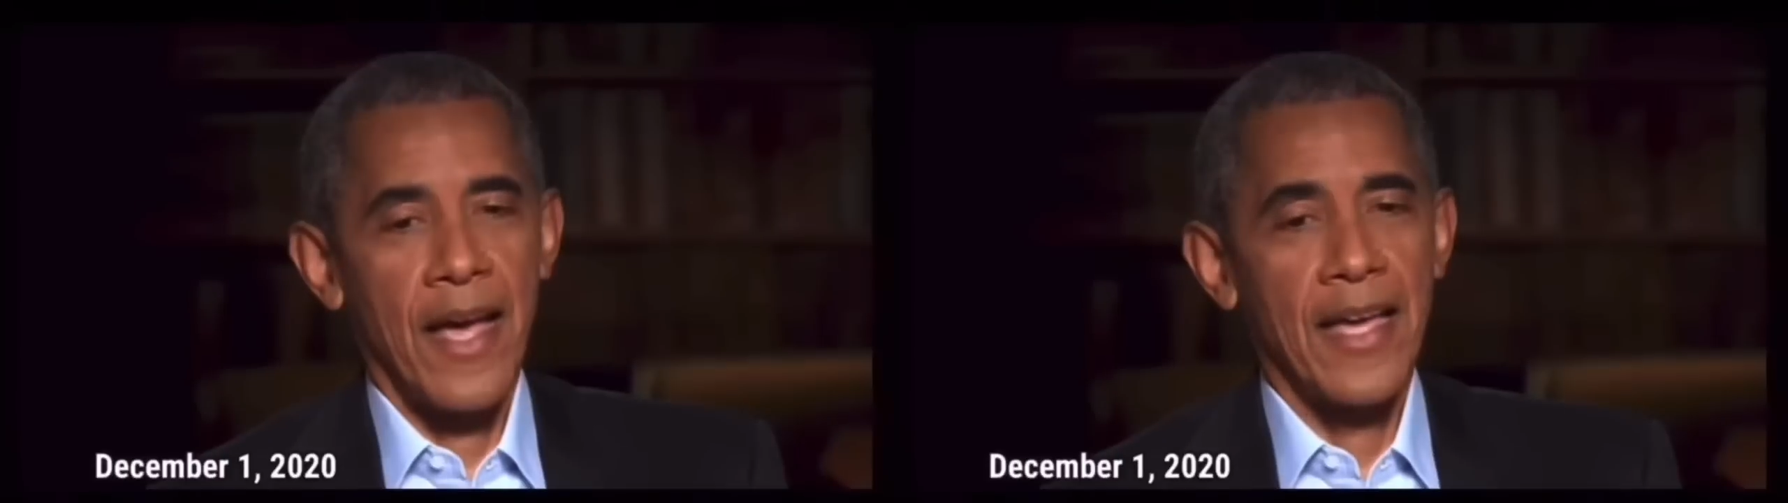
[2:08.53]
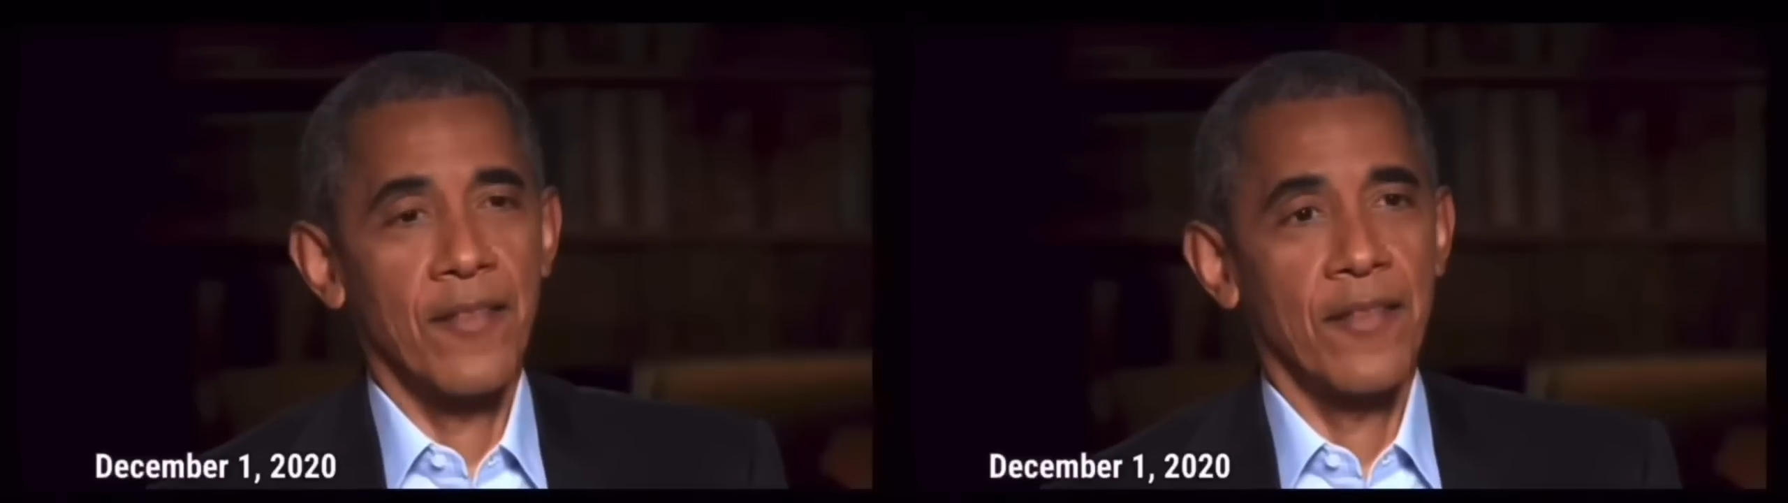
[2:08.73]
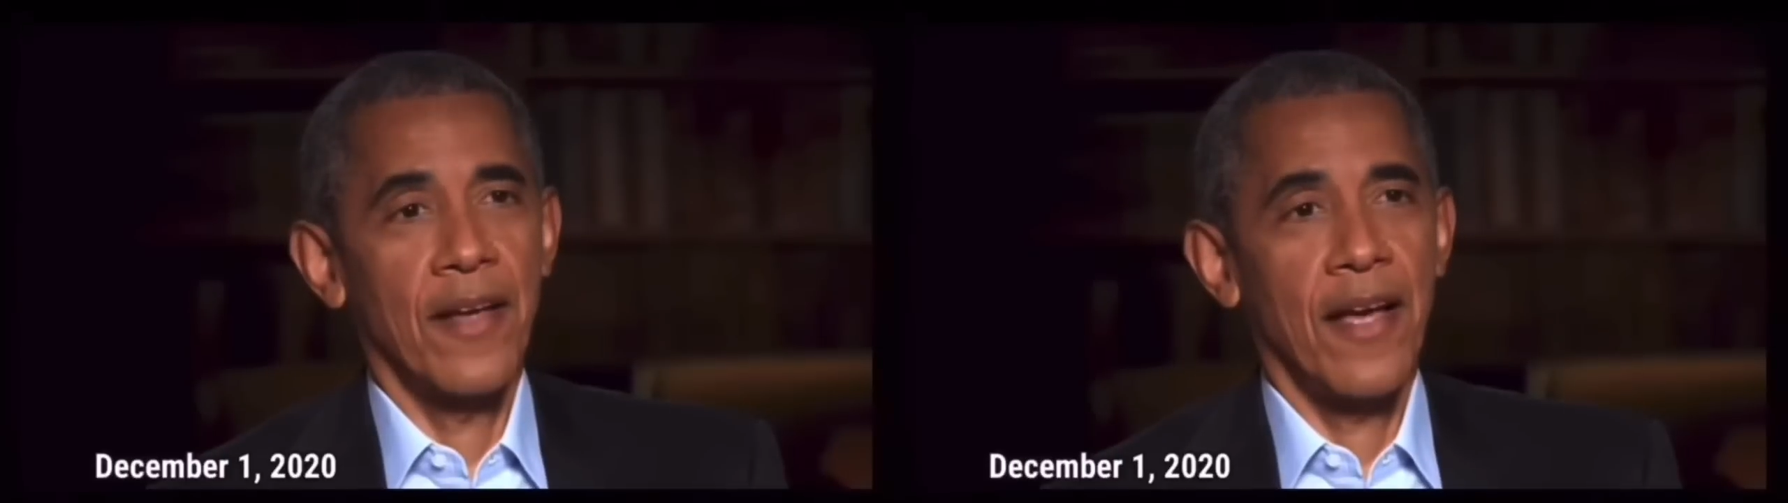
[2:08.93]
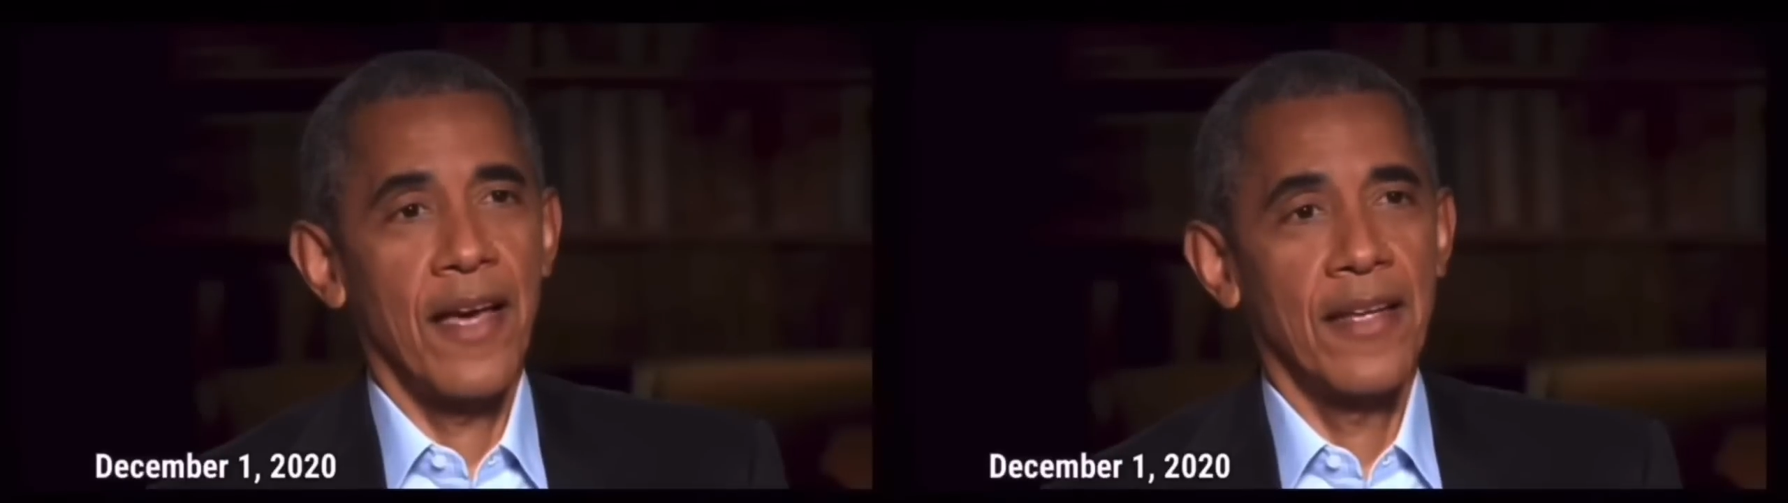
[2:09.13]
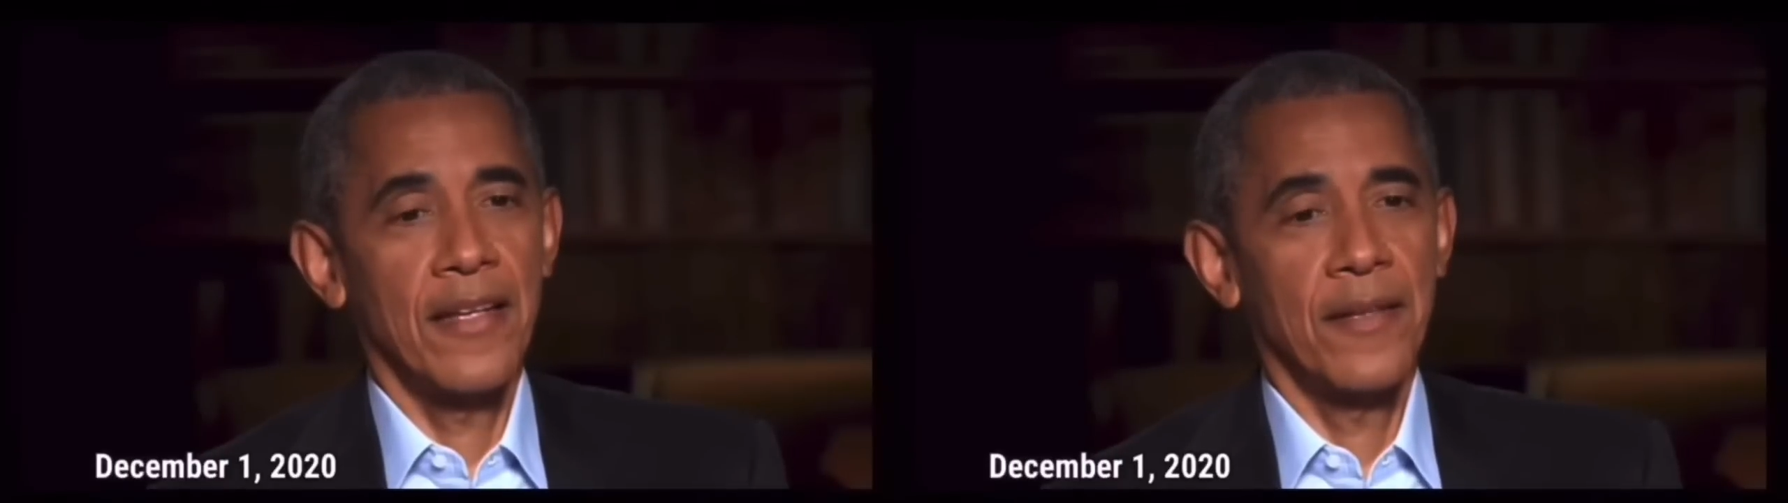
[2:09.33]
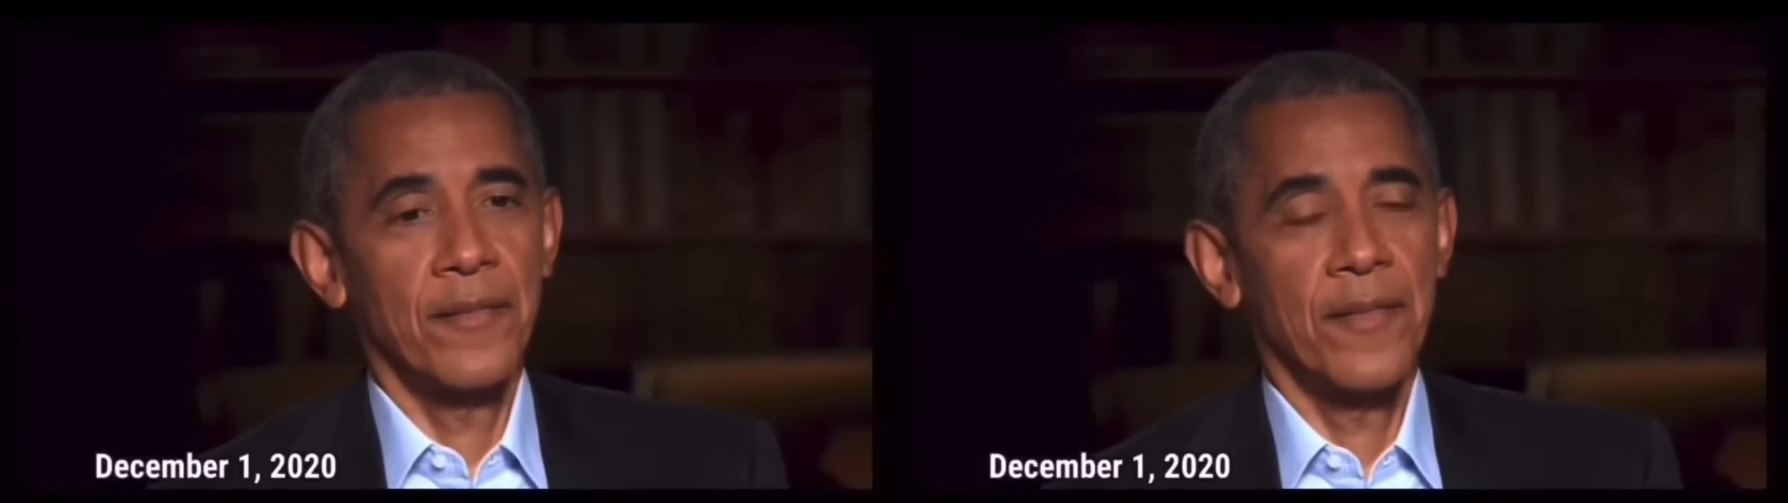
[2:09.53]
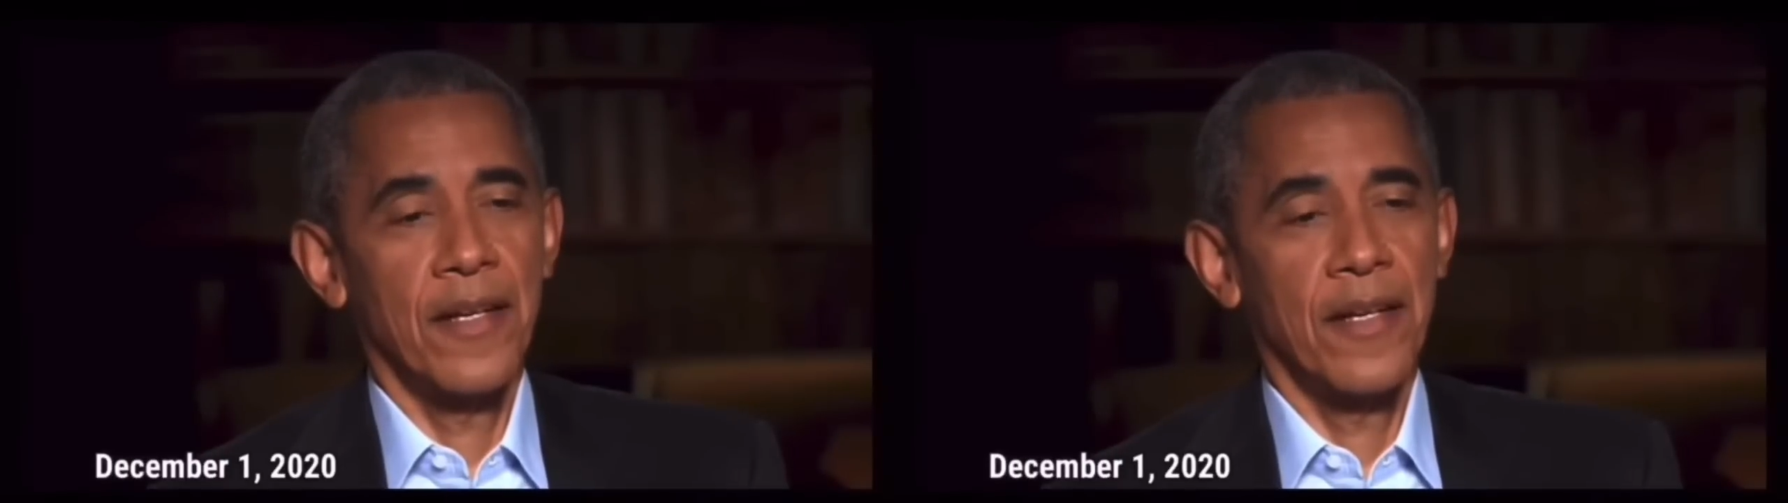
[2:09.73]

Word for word: I had a I had a,